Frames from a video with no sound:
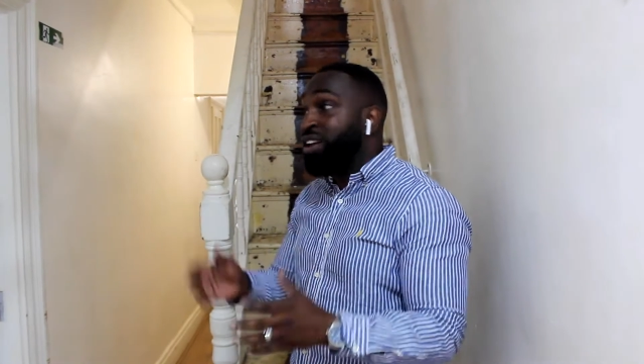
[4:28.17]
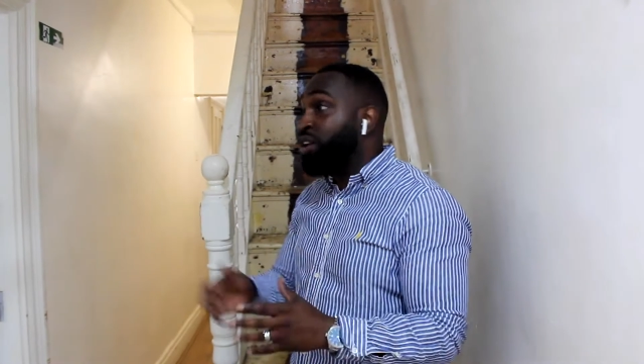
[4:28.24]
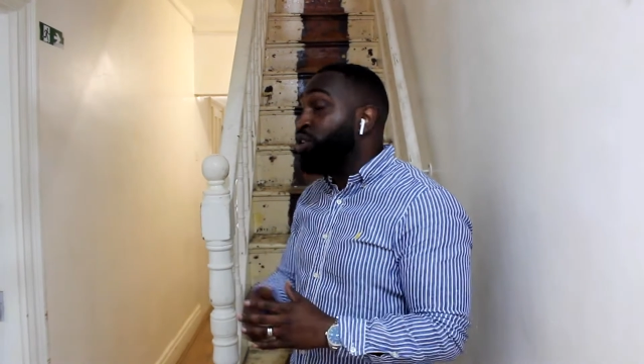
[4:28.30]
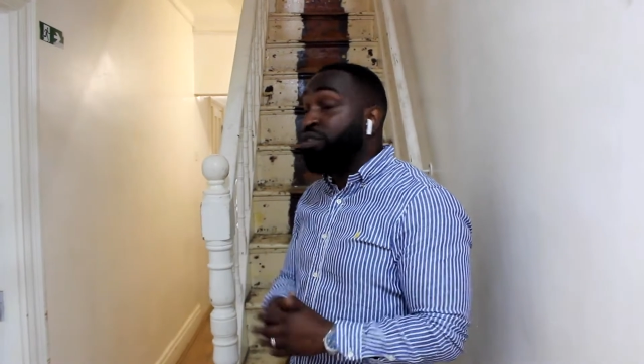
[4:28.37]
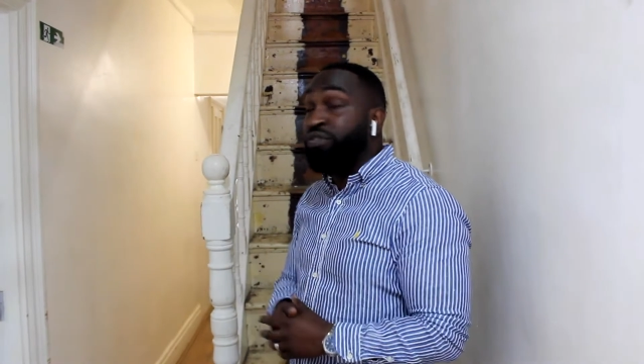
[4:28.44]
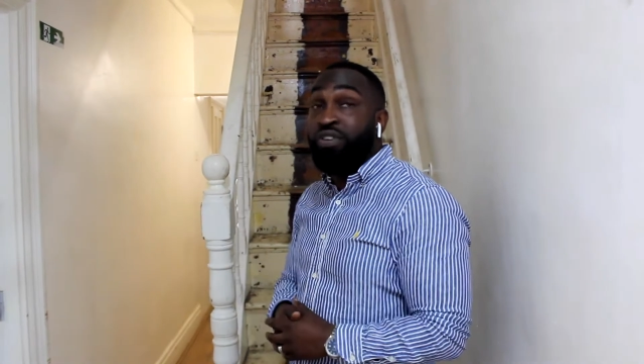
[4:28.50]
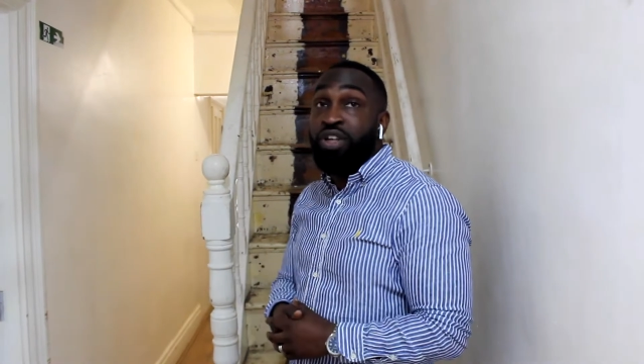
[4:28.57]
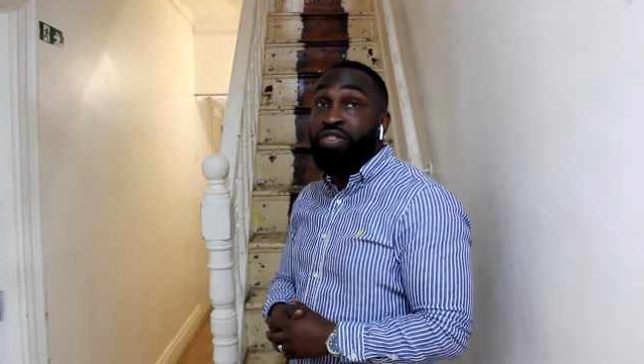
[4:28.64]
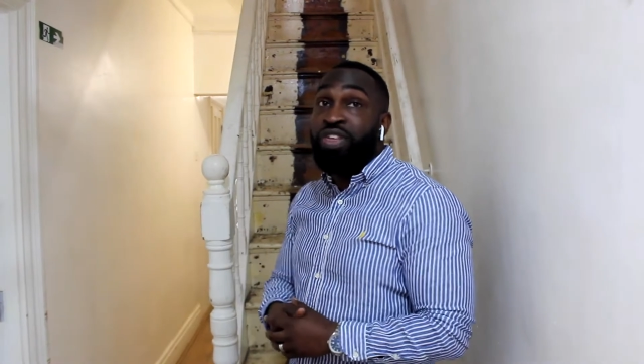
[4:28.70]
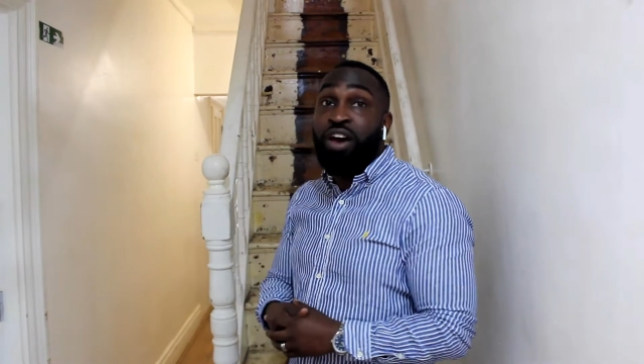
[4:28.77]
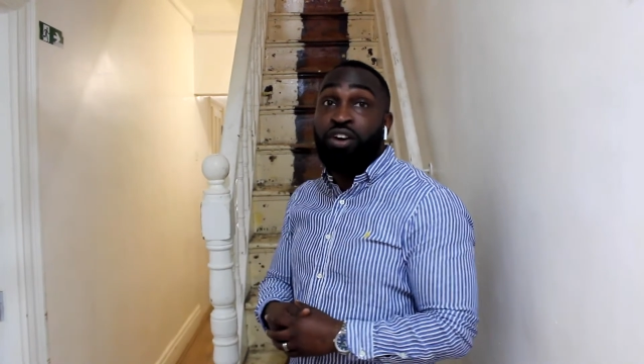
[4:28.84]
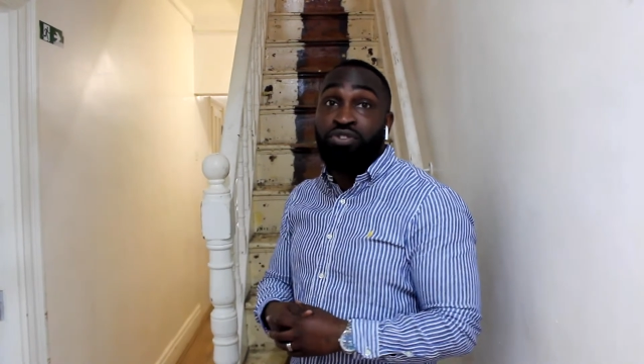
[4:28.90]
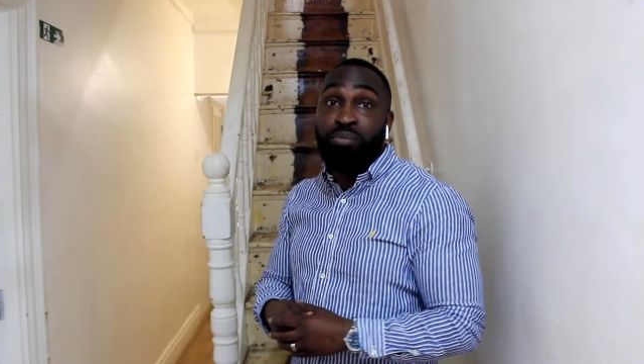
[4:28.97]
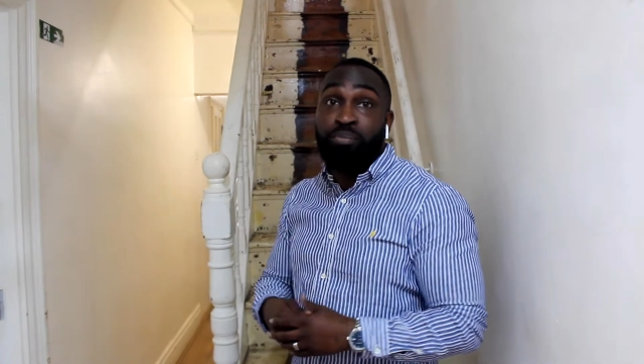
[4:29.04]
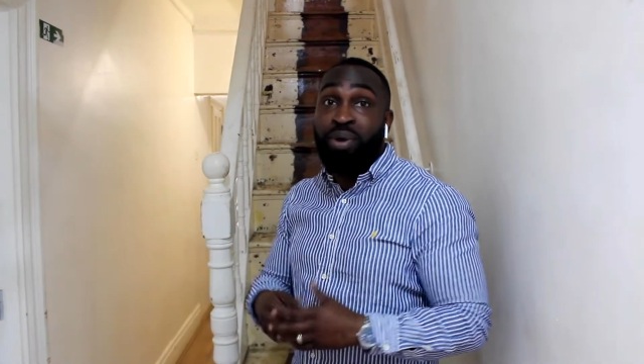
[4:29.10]
can offer
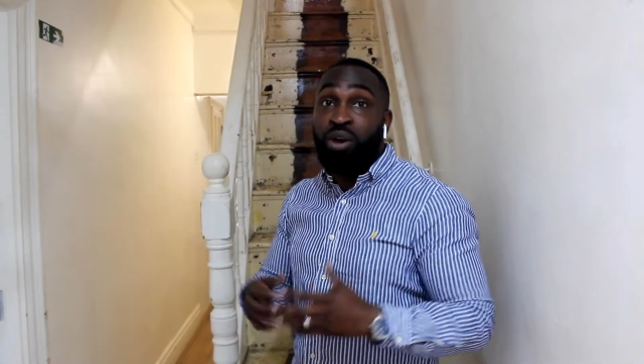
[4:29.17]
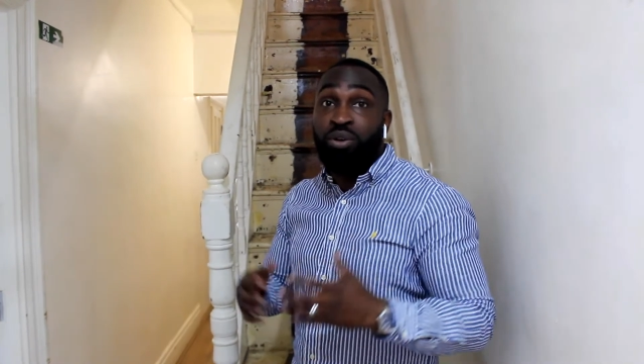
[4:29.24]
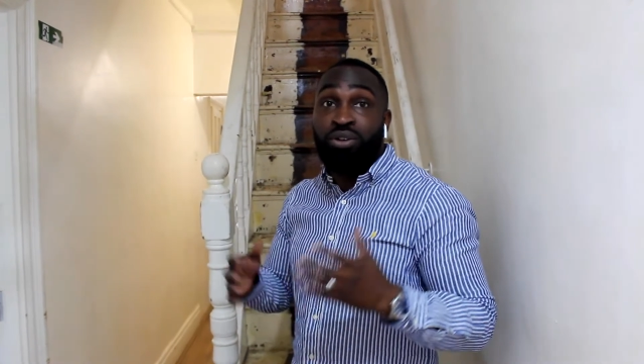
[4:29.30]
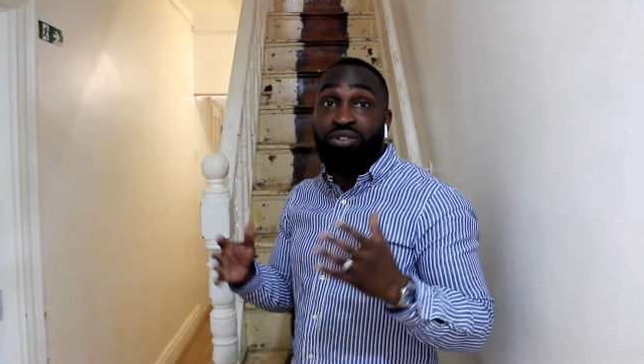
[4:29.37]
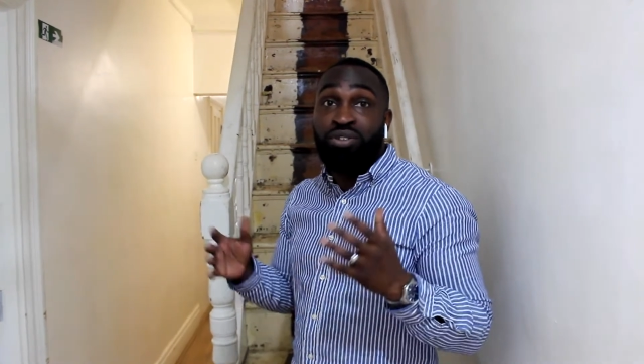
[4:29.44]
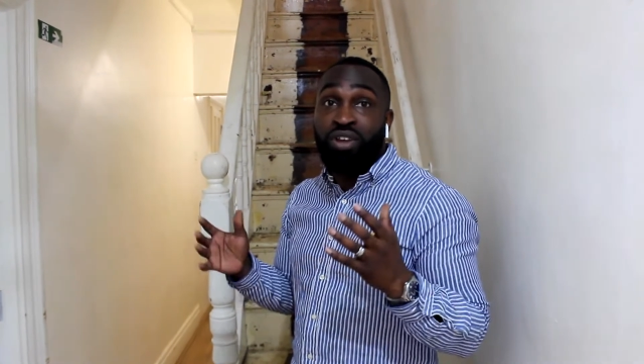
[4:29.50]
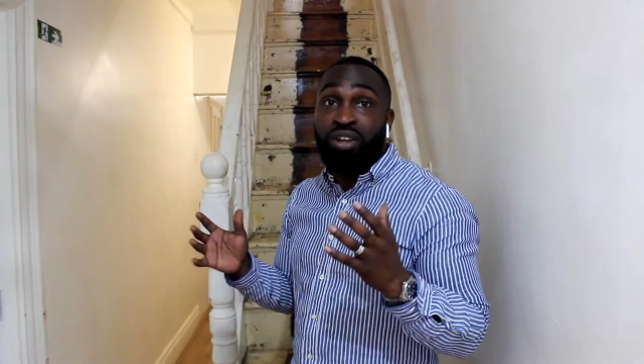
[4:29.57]
£1,000,